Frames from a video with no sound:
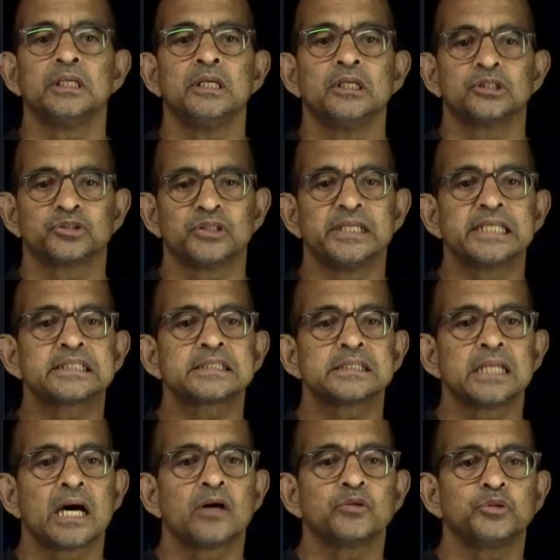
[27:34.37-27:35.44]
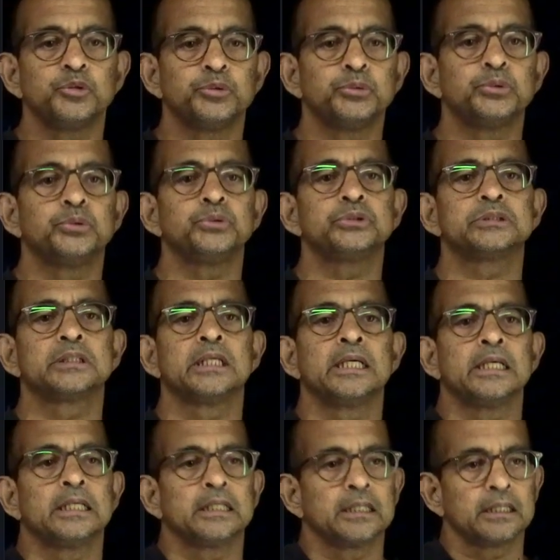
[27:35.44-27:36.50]
So let's now use
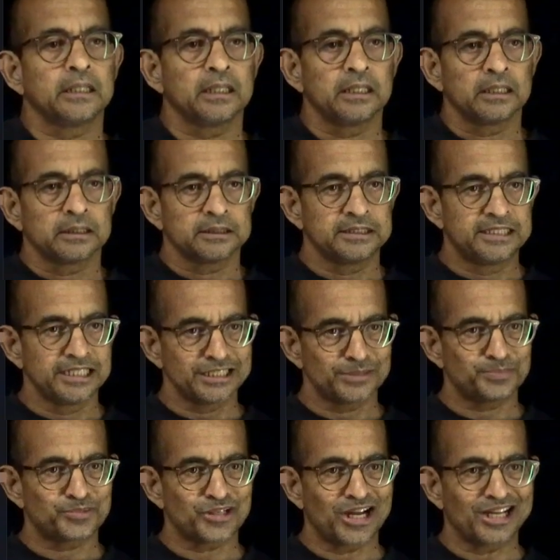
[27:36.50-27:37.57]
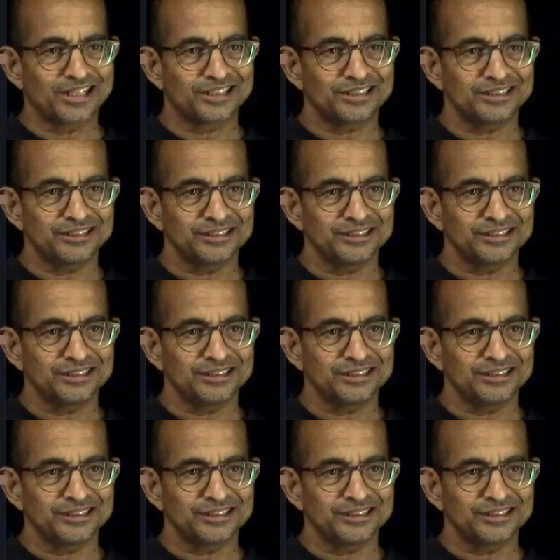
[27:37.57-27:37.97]
this prior